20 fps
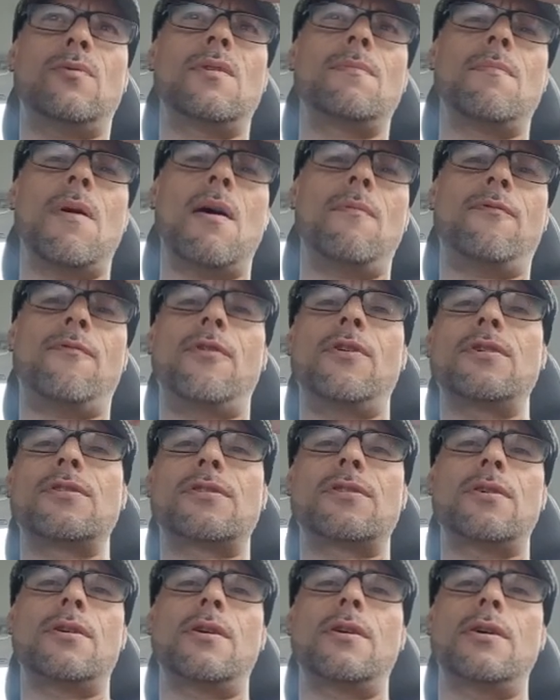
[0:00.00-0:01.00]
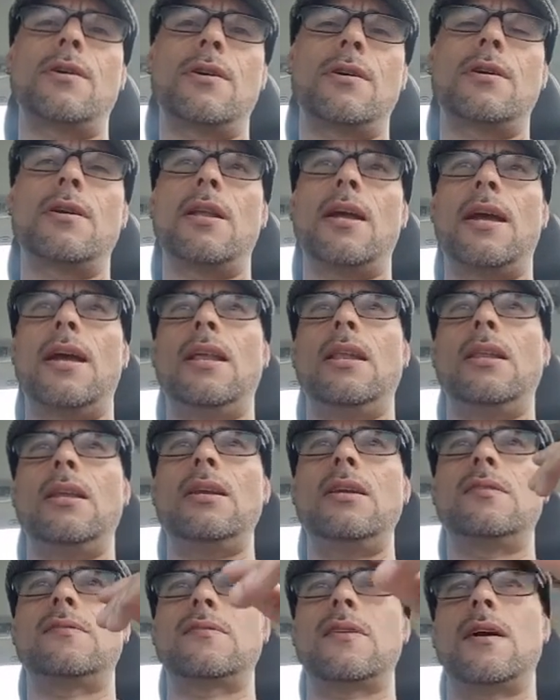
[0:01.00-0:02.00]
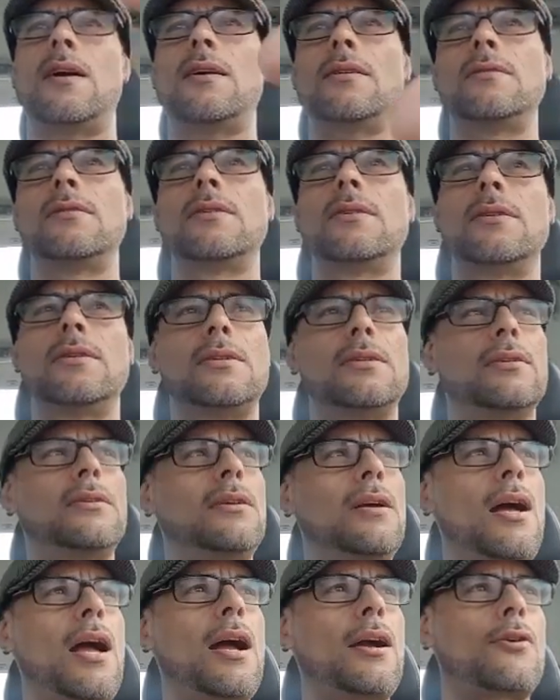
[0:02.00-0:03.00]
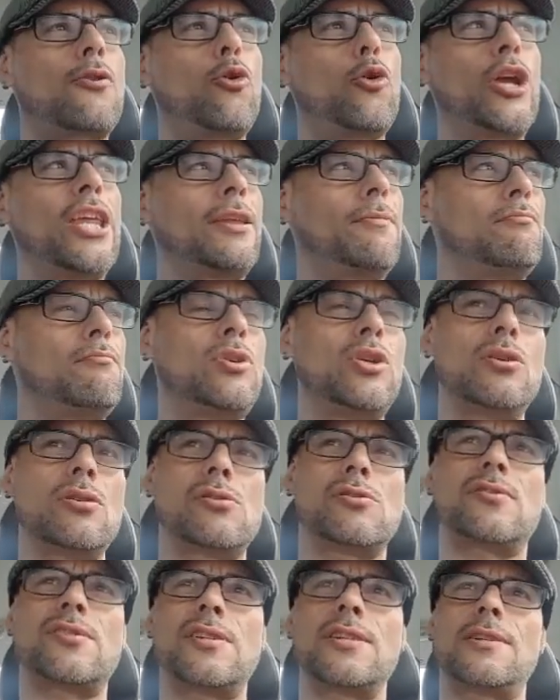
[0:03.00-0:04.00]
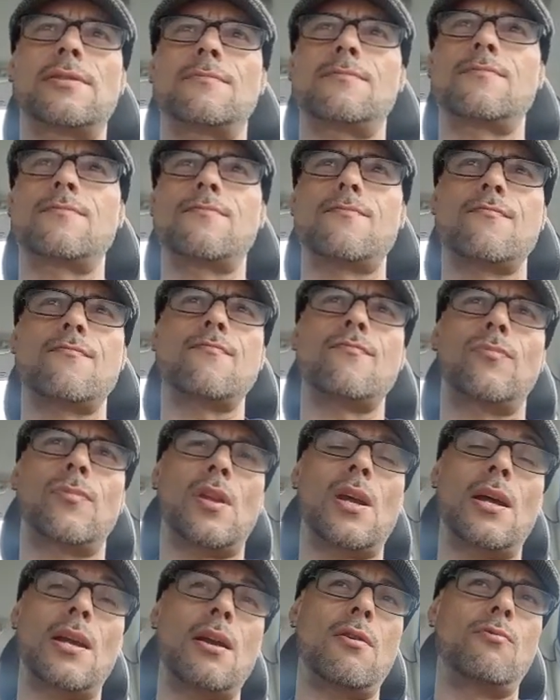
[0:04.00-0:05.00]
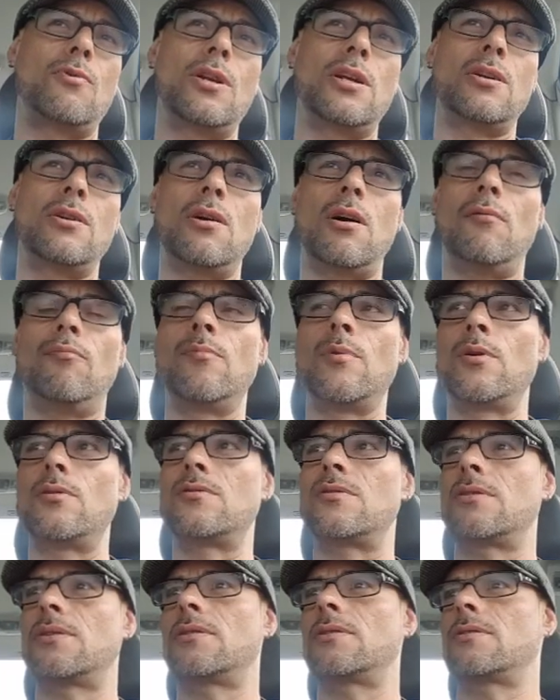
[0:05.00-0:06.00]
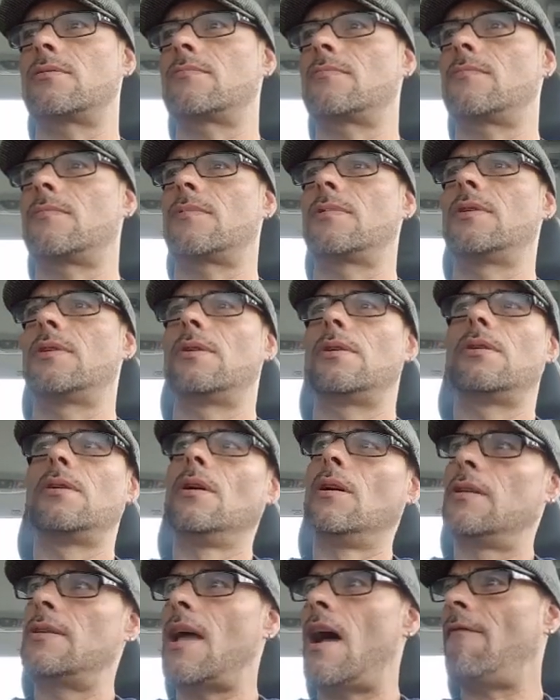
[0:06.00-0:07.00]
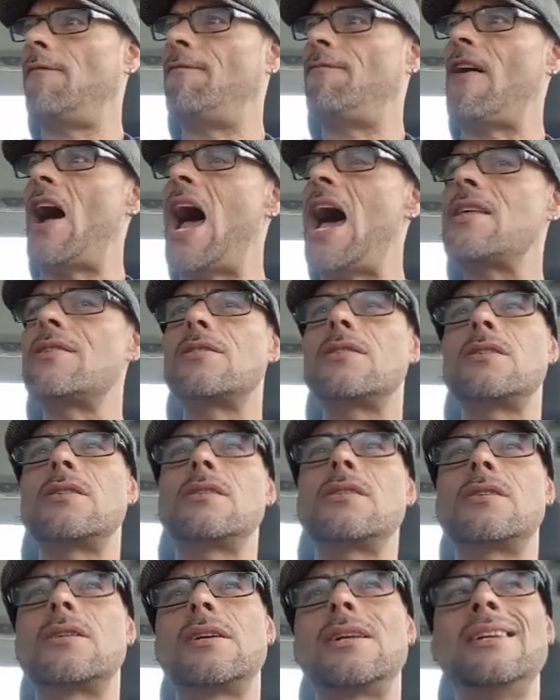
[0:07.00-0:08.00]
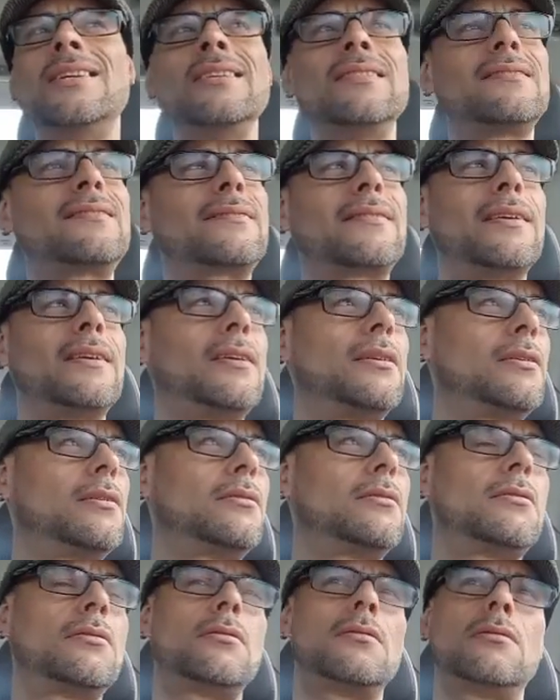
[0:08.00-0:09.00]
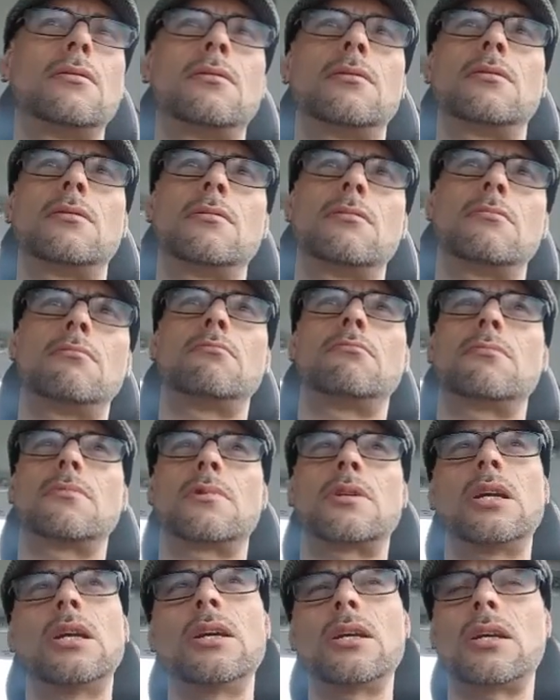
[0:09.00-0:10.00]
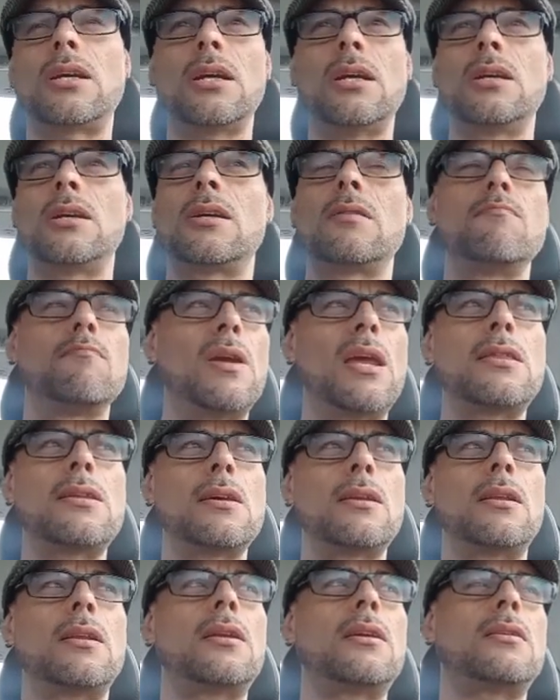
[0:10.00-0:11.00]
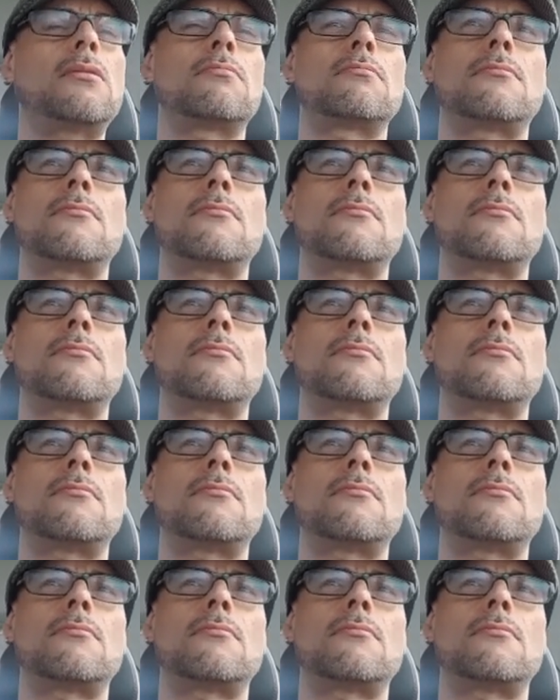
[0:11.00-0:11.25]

with my first girl, Elisa, I quit music, and I really love music. That father instinct kicked in immediately,